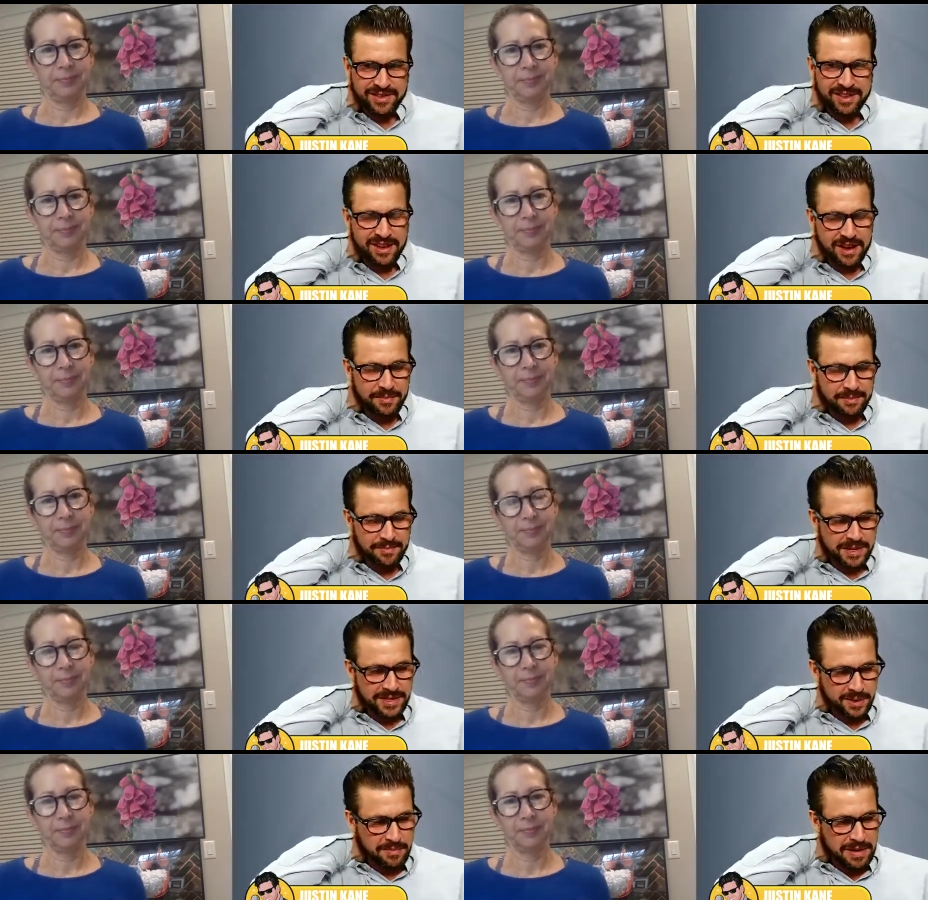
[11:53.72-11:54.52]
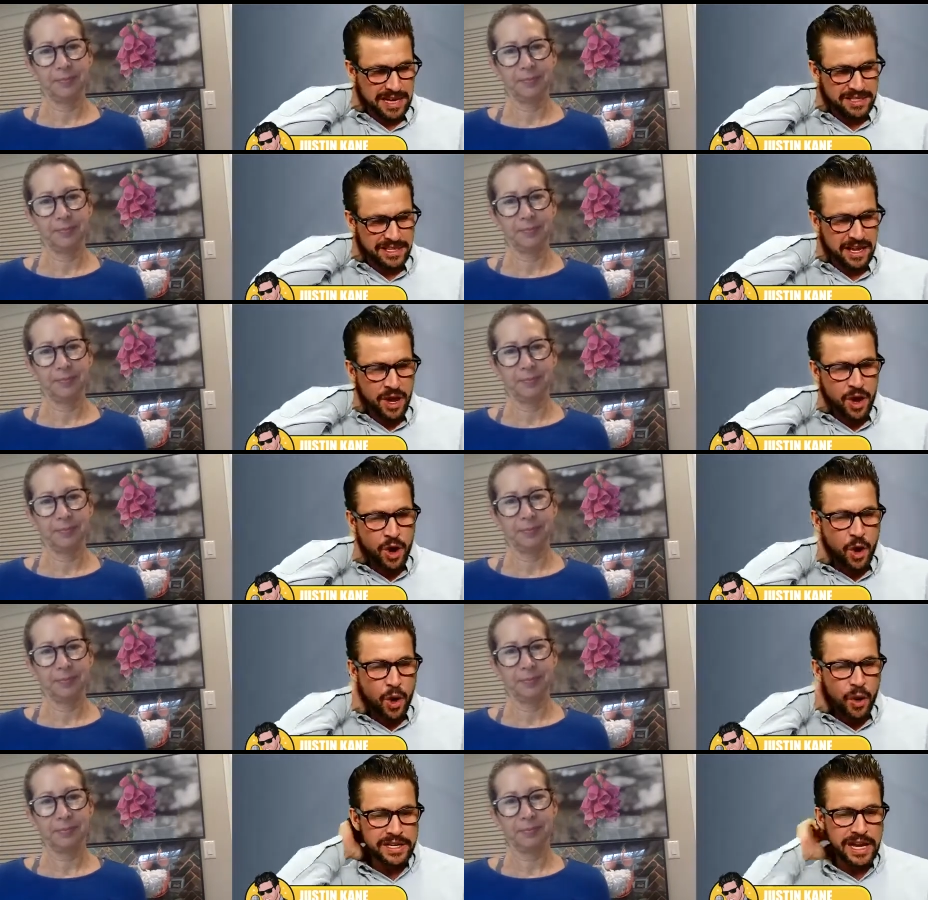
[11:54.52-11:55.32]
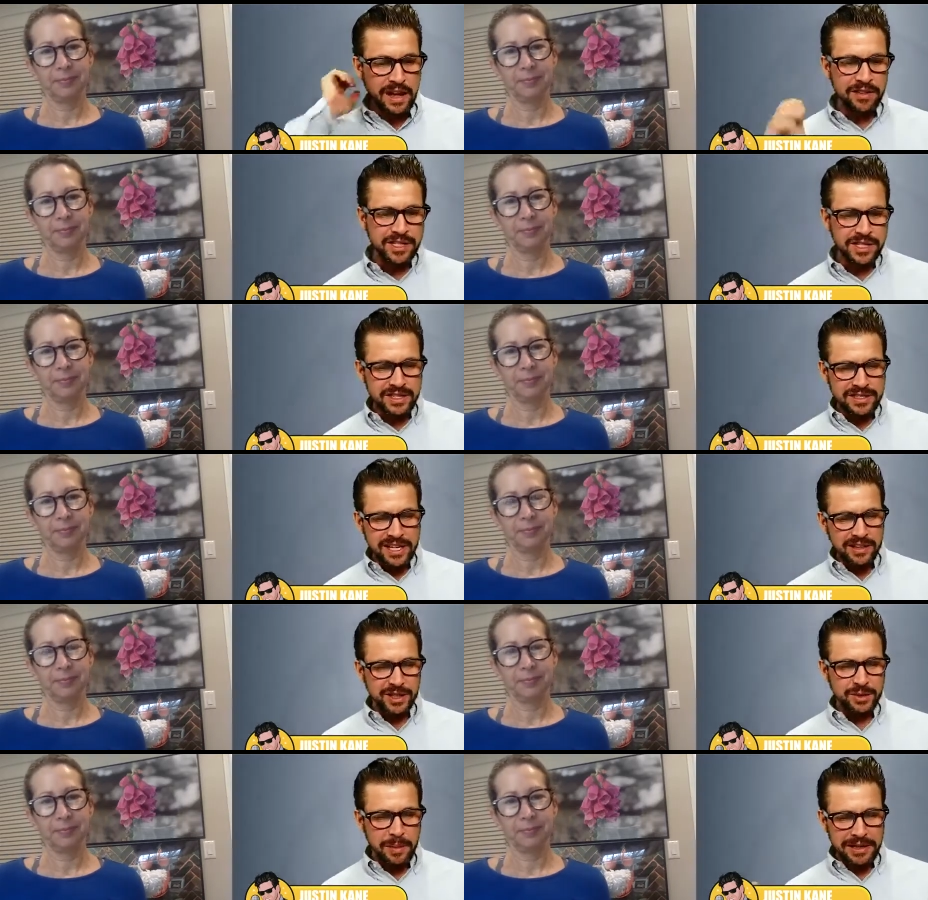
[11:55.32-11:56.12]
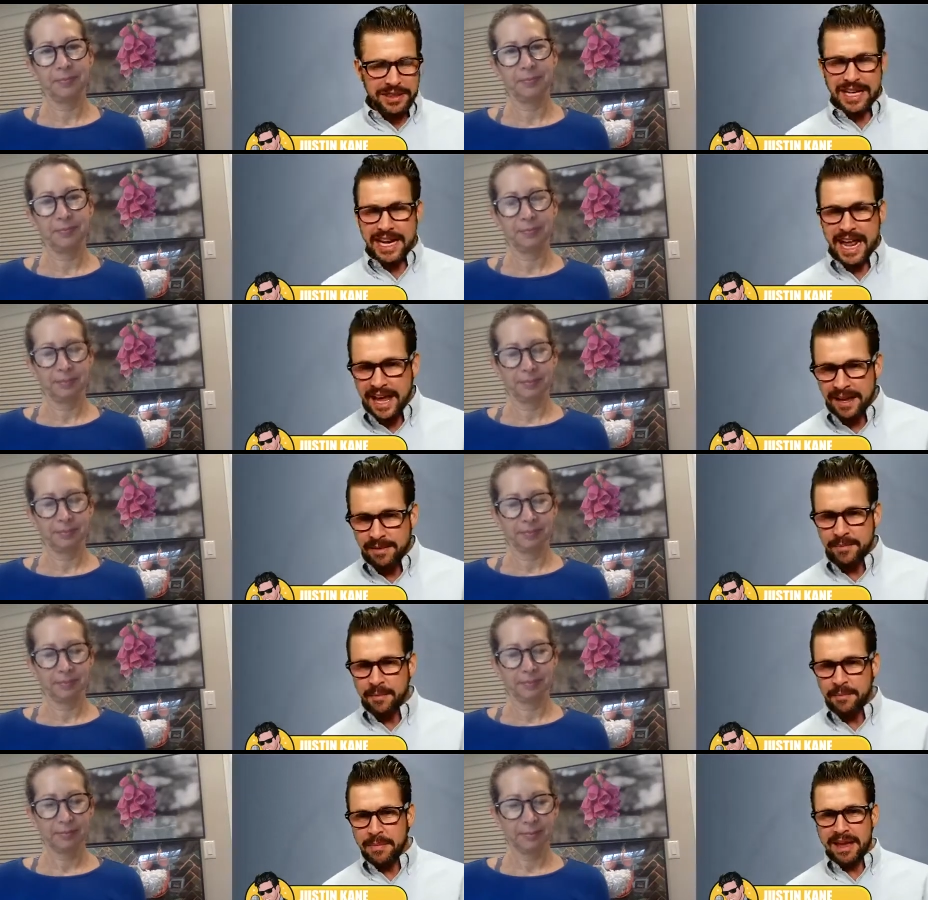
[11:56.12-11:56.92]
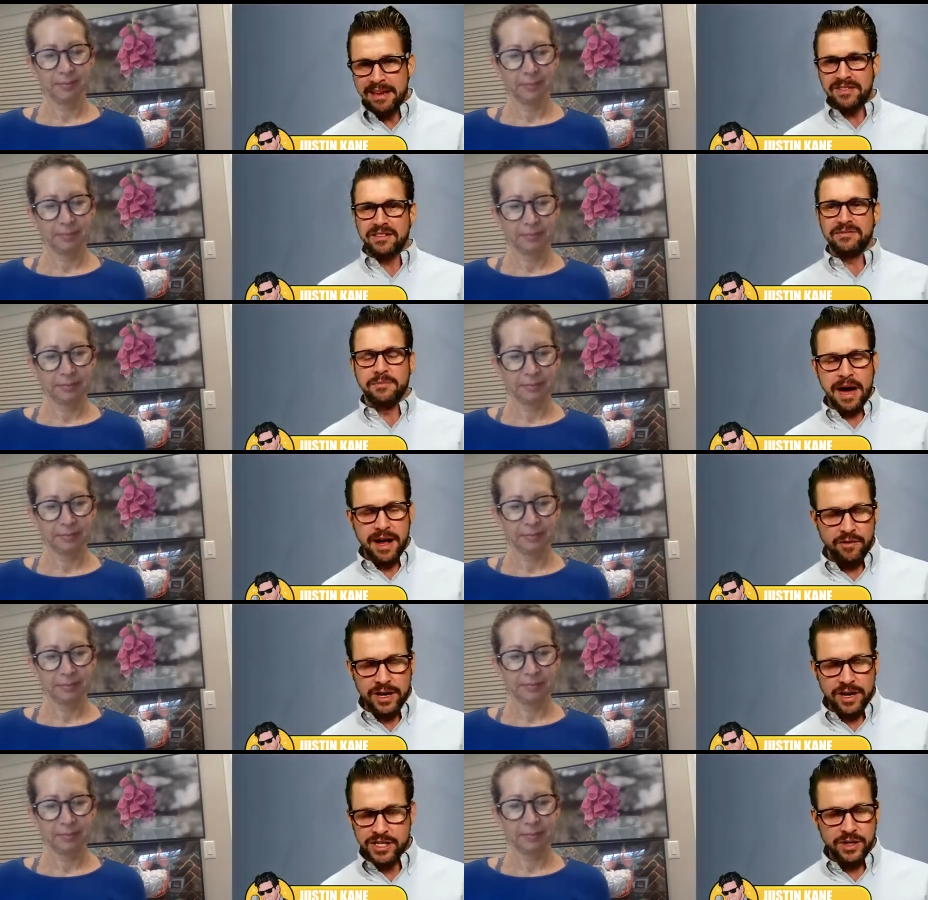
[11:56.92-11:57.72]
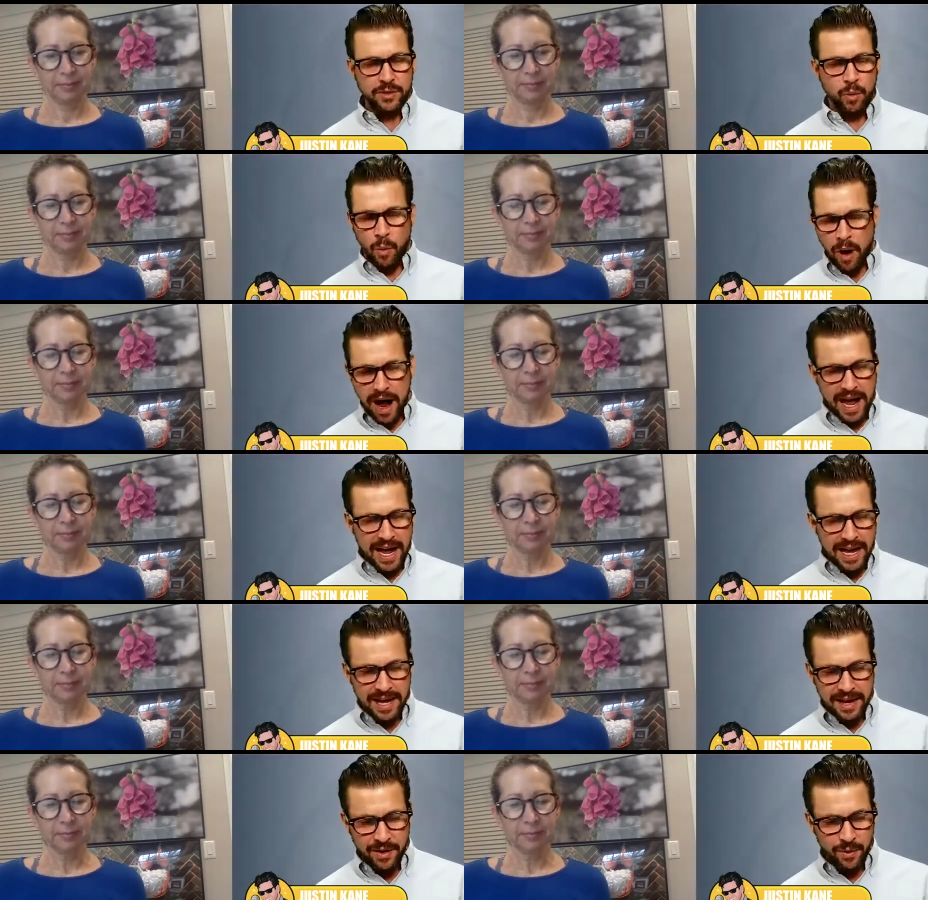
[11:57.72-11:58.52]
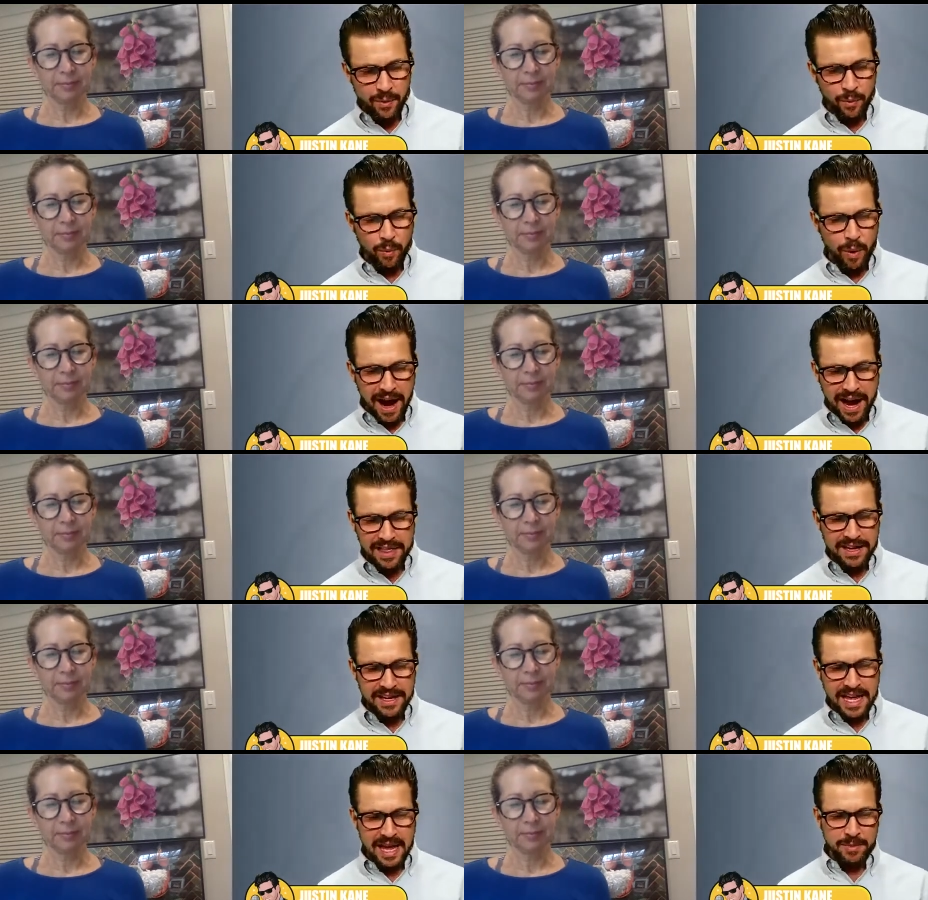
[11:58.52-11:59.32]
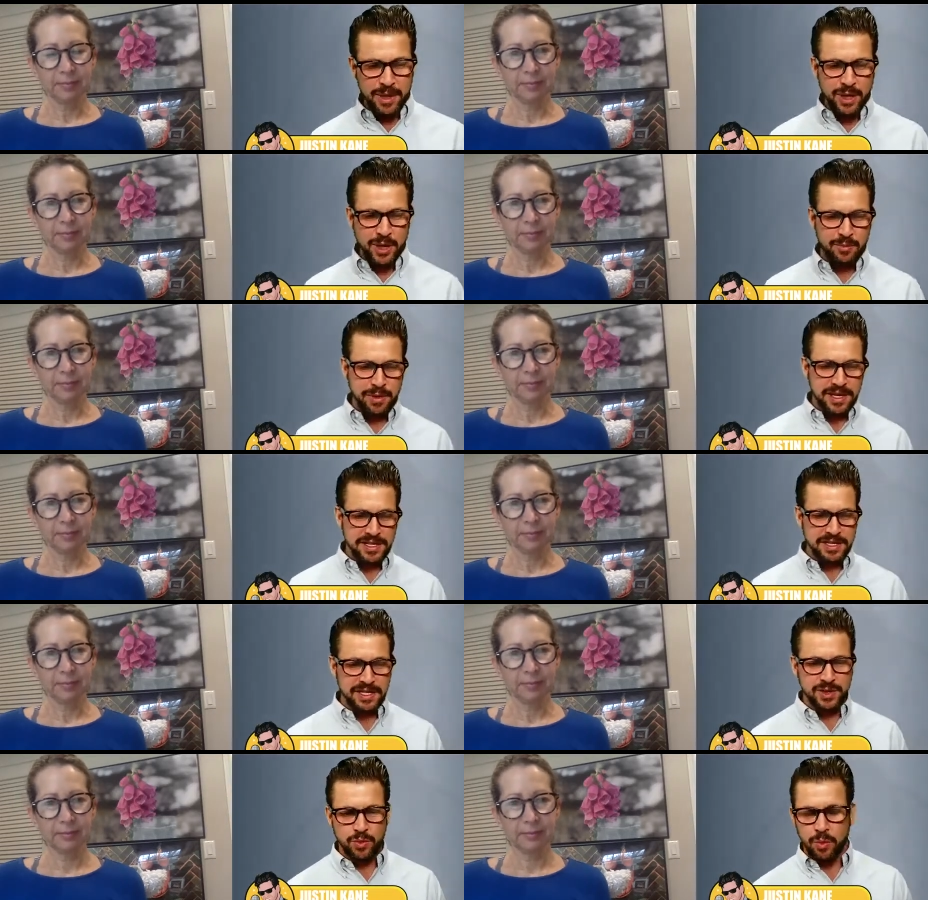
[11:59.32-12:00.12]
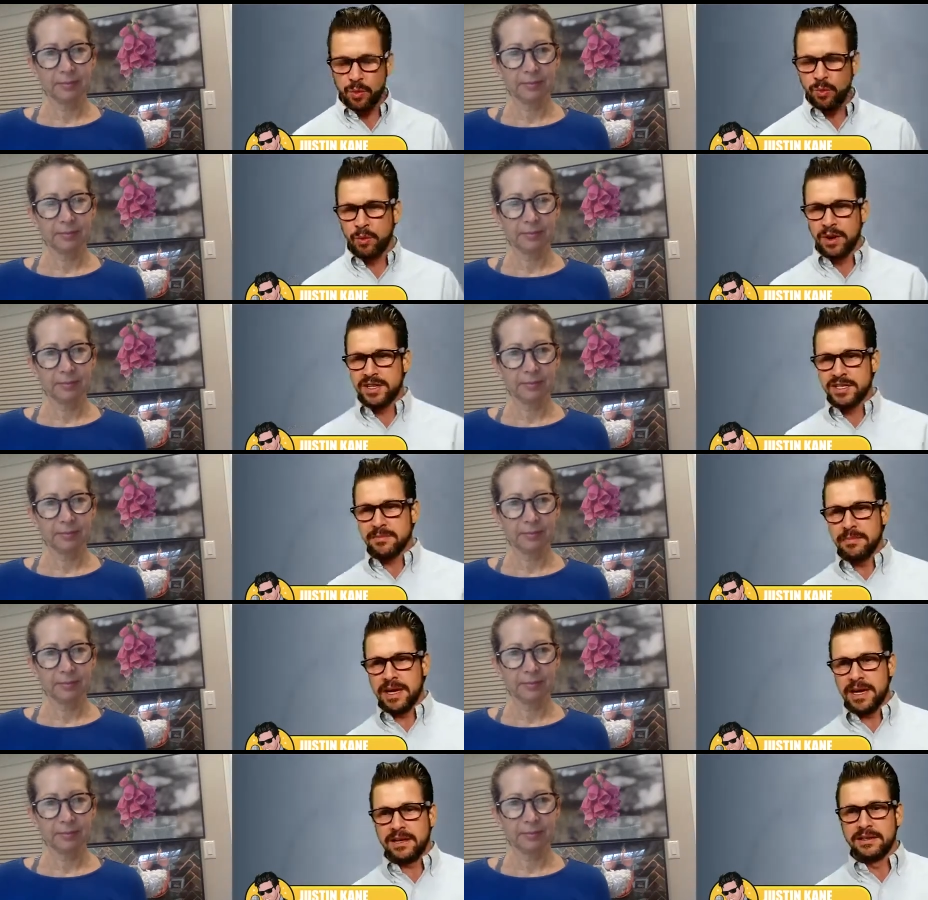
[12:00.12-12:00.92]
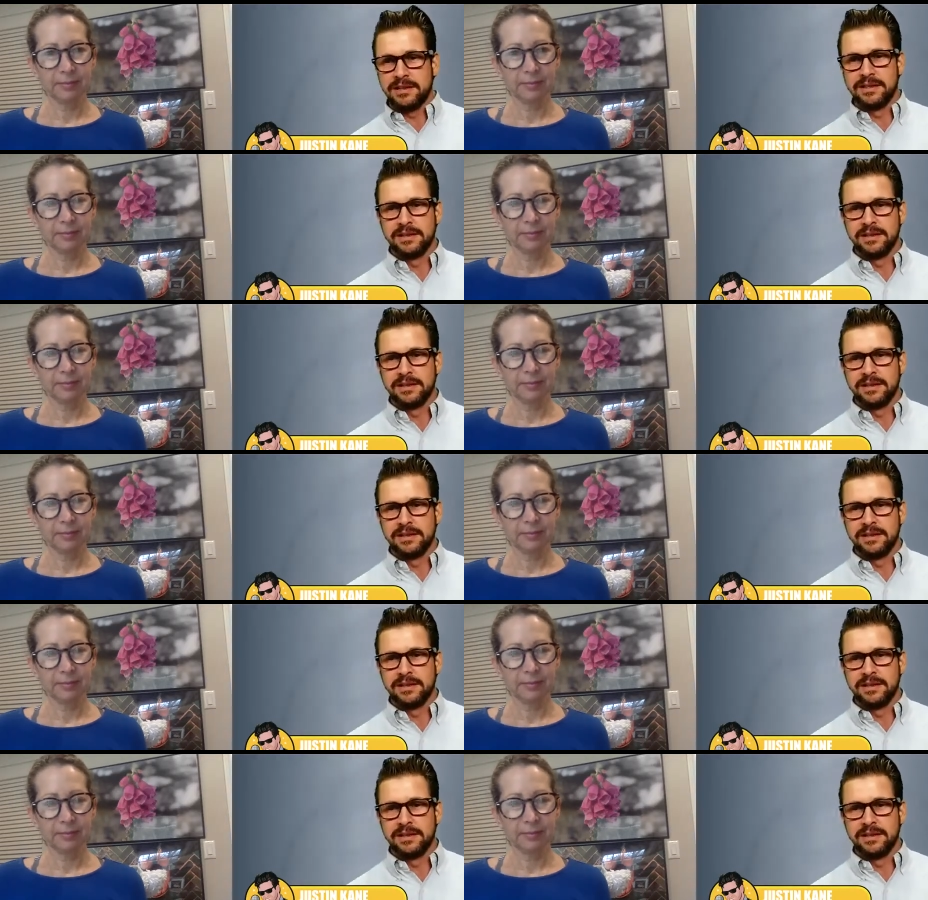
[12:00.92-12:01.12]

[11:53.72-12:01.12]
Speaker 1: um, and it's amazing. Tell us tell us about the name Maven of Moderation. Why why the name of your business? what does it mean?